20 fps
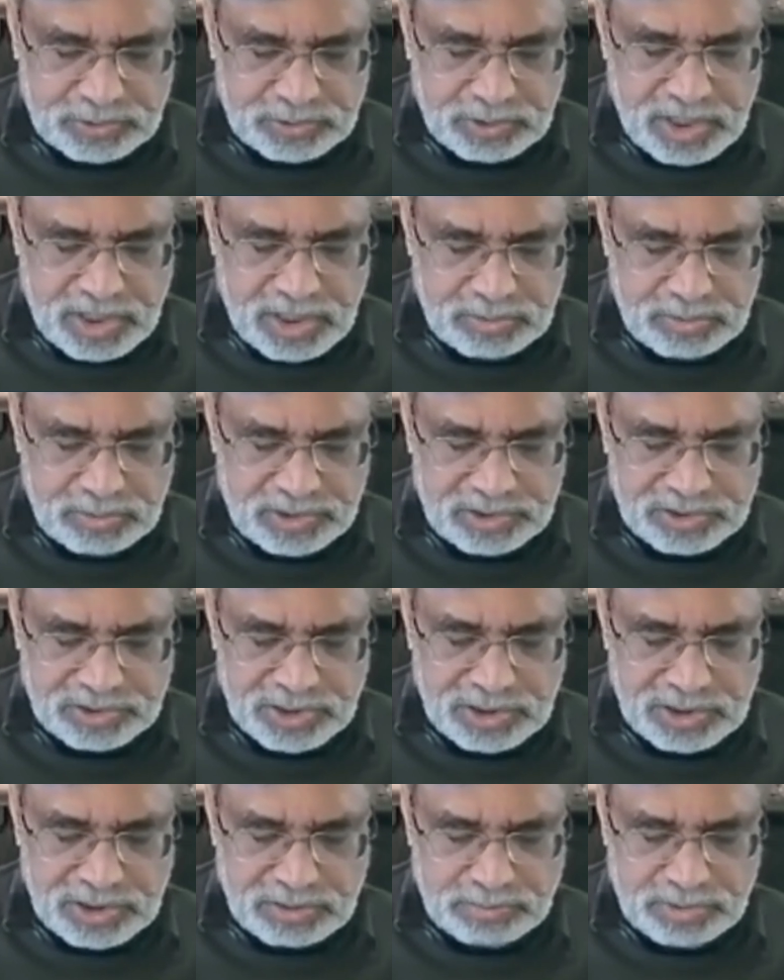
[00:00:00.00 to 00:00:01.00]
So Gower,
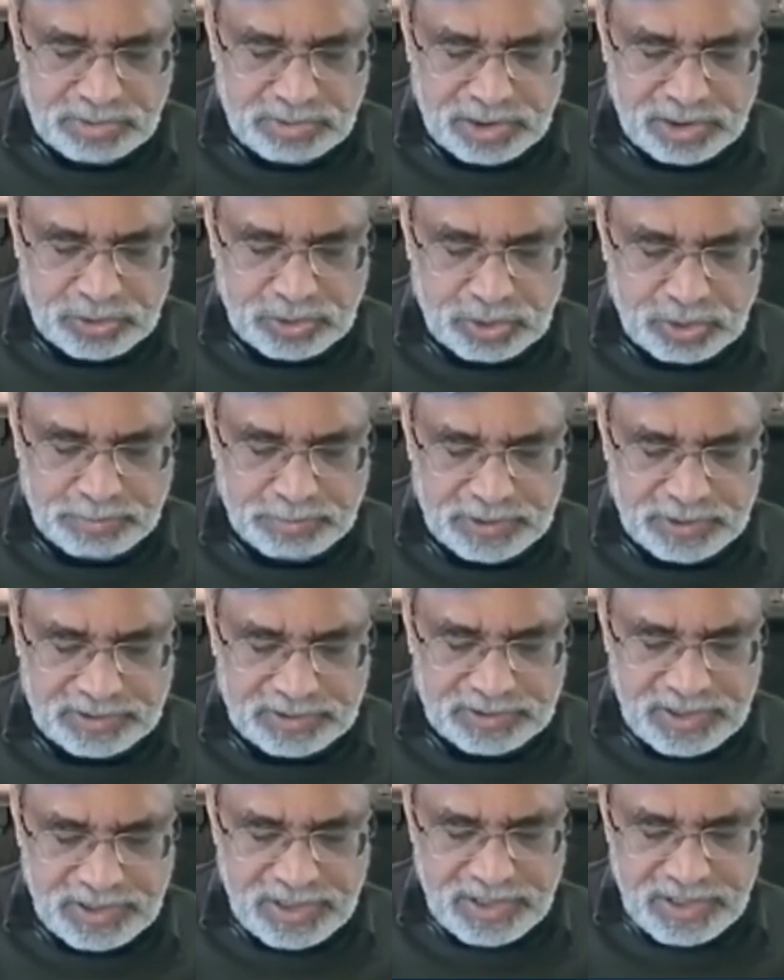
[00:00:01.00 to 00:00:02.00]
Trendelenburg,
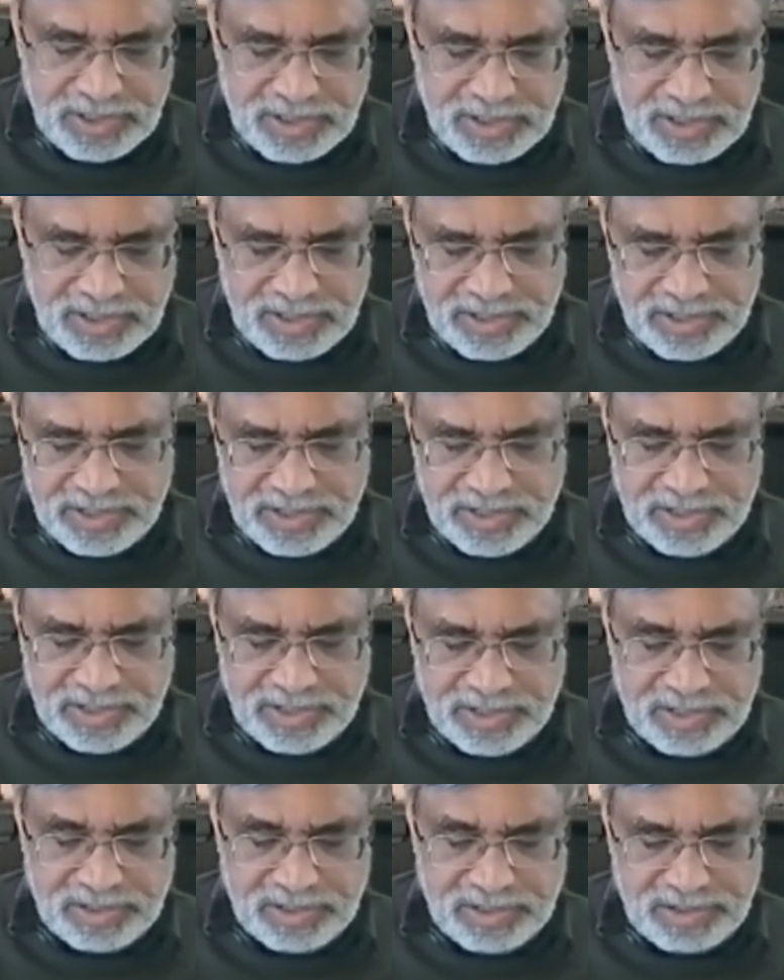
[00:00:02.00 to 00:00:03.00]
Thomas,
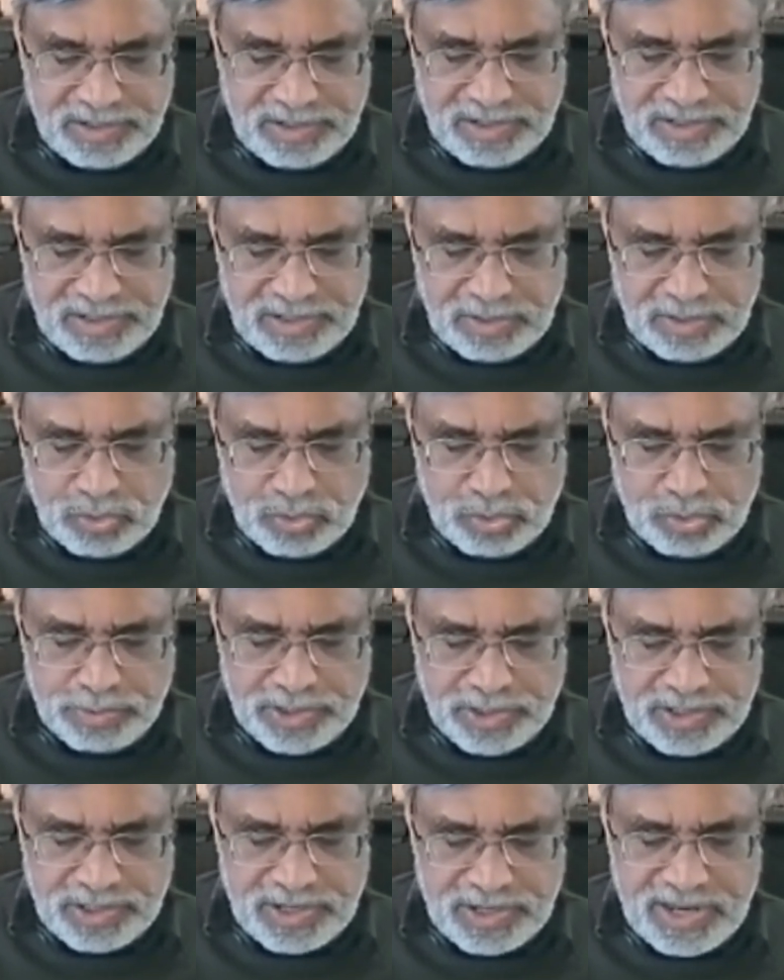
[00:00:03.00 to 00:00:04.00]
and
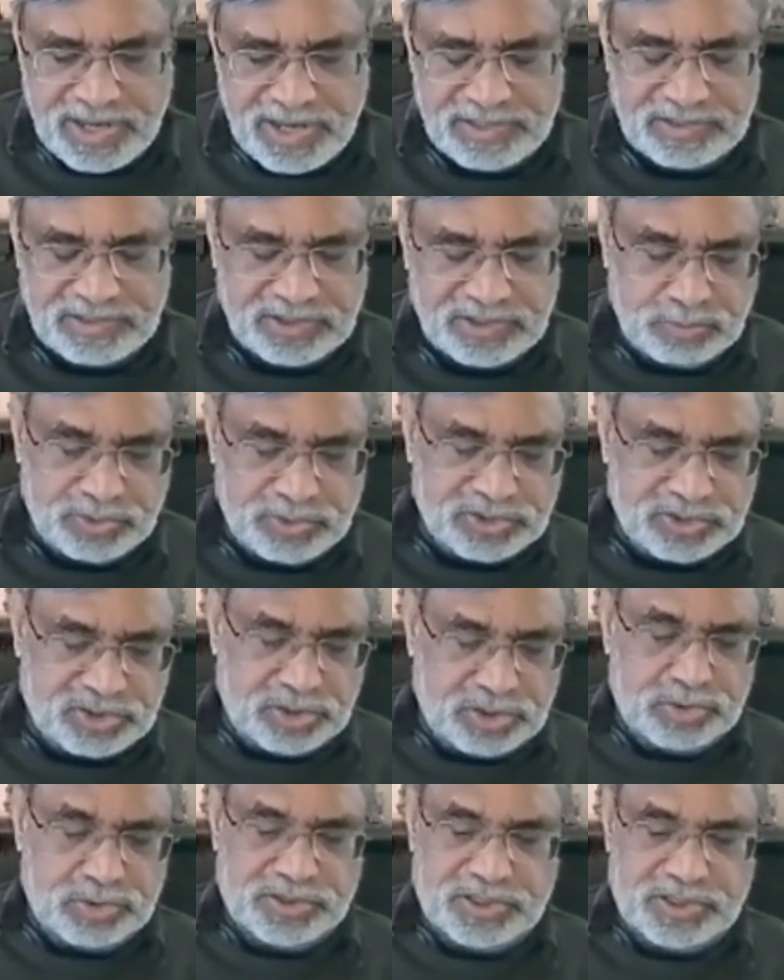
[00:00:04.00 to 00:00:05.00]
Ober, and
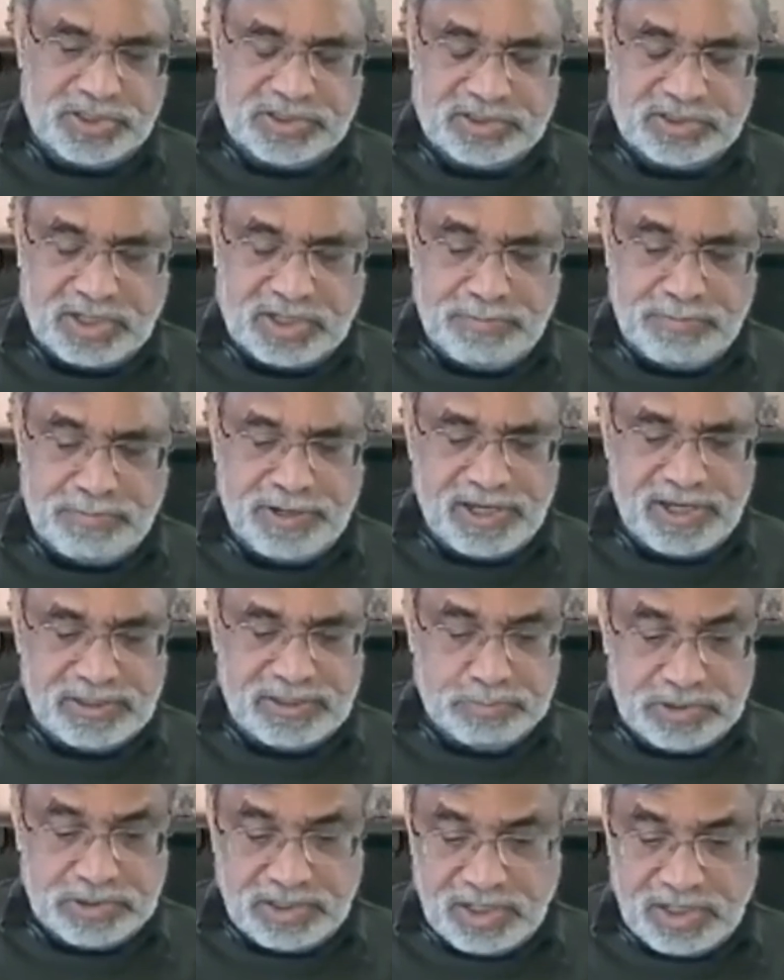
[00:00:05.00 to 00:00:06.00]
Silfverskiöld test can be
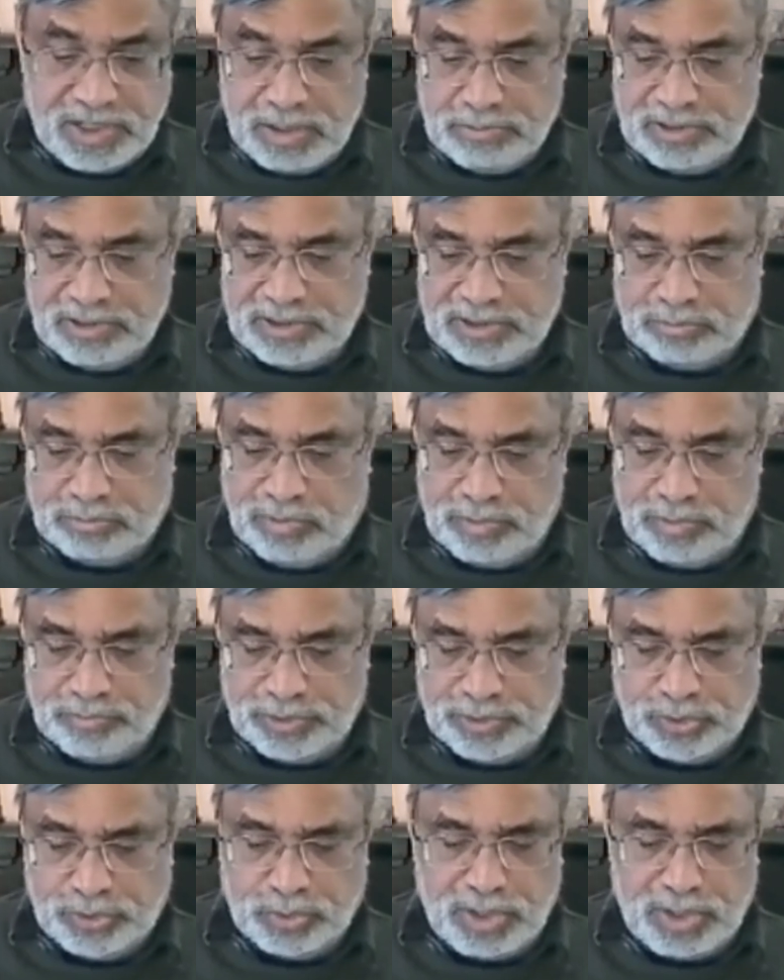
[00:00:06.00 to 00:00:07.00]
asked. But the Gower is one
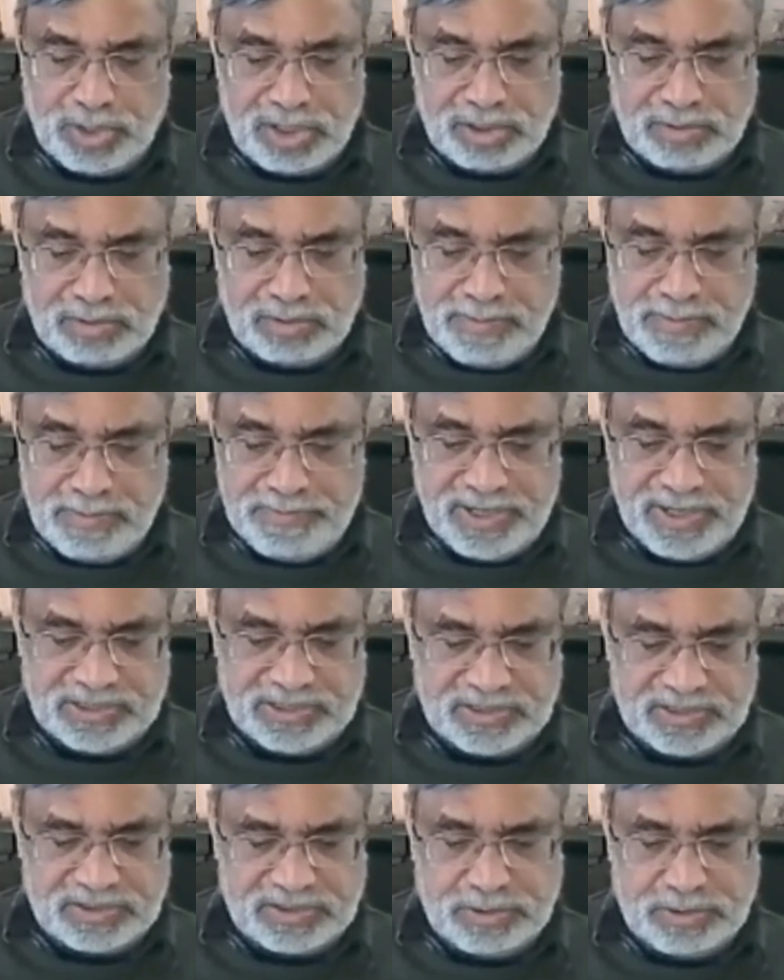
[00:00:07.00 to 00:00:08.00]
which you can't miss.
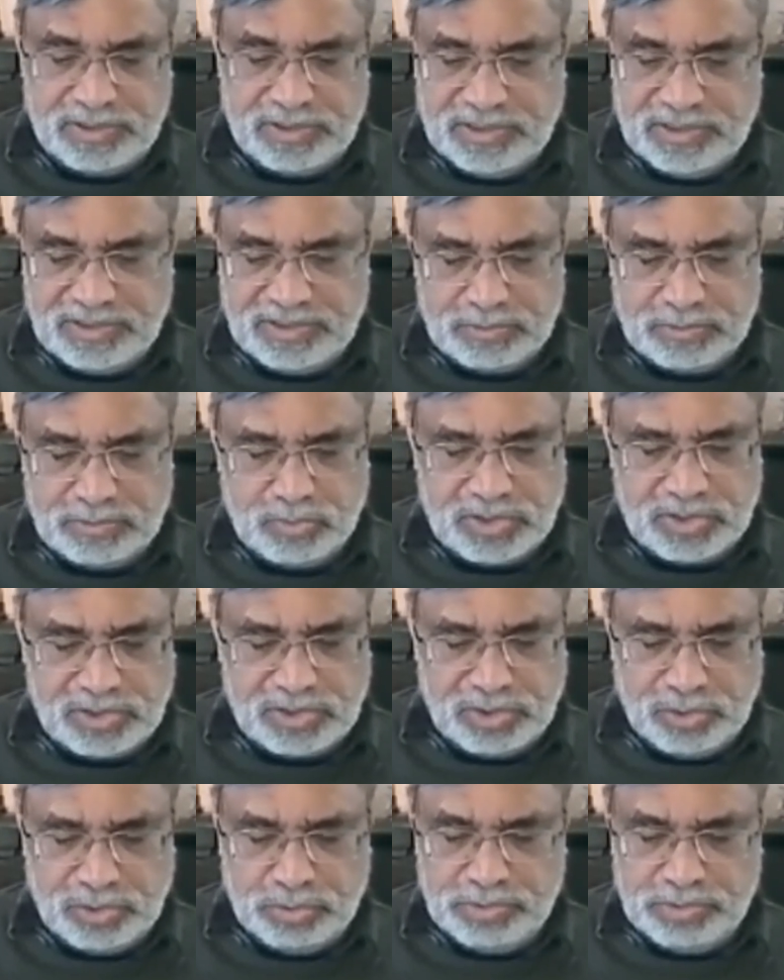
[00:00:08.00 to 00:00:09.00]
So this is what
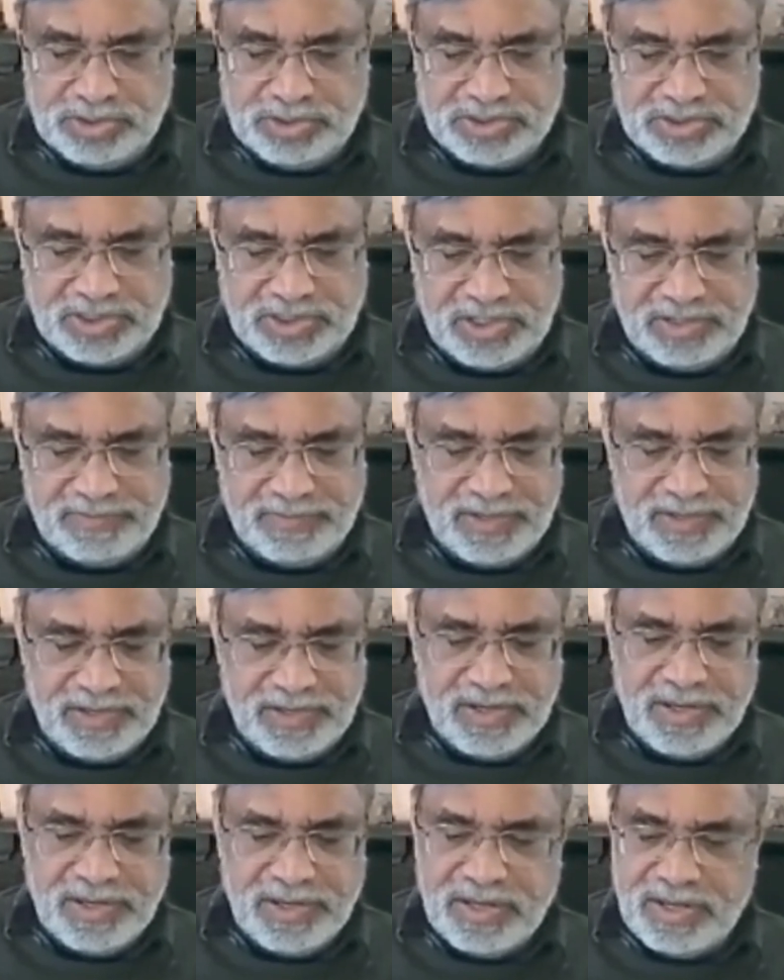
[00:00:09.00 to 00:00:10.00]
you will see
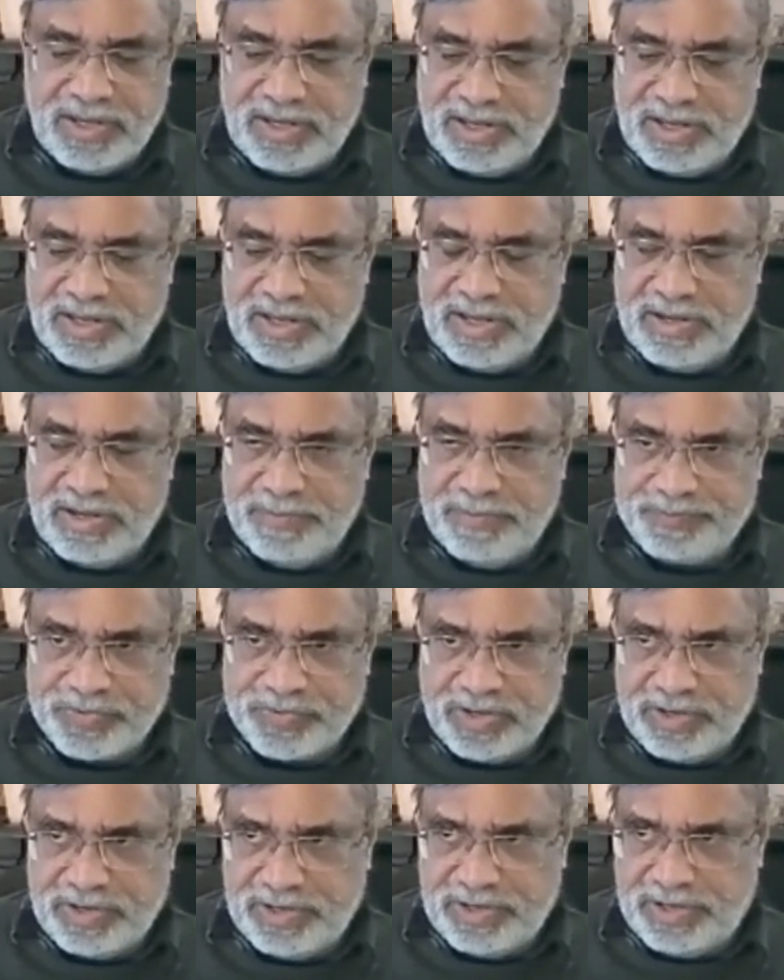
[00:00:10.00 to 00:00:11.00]

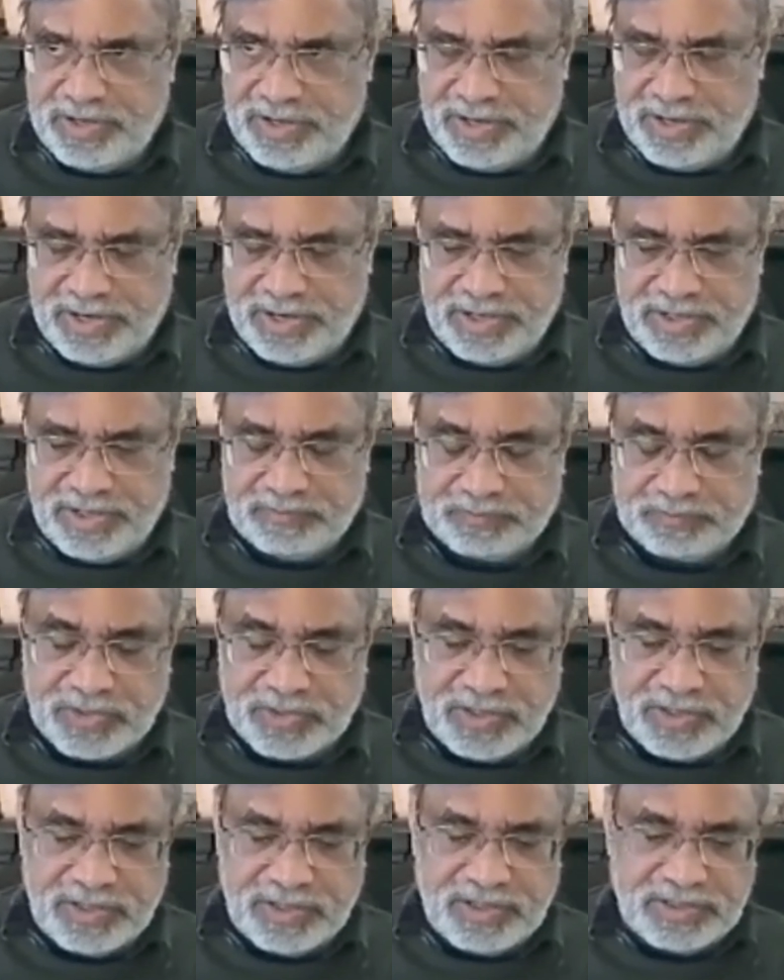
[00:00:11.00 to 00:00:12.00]
in
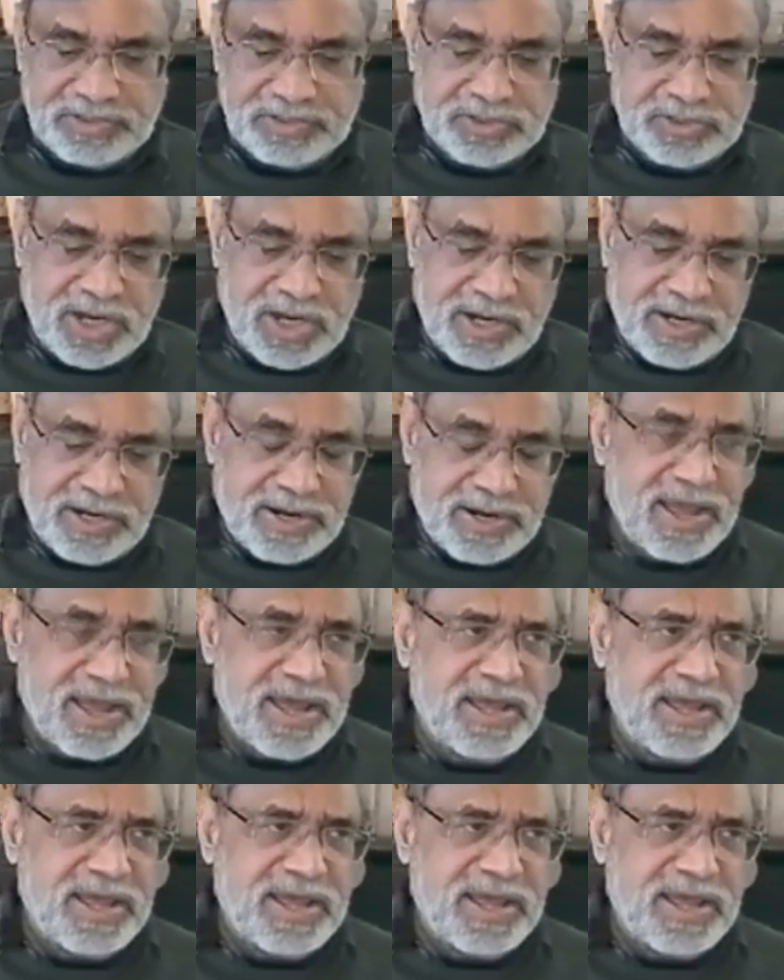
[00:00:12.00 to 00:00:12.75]
a child.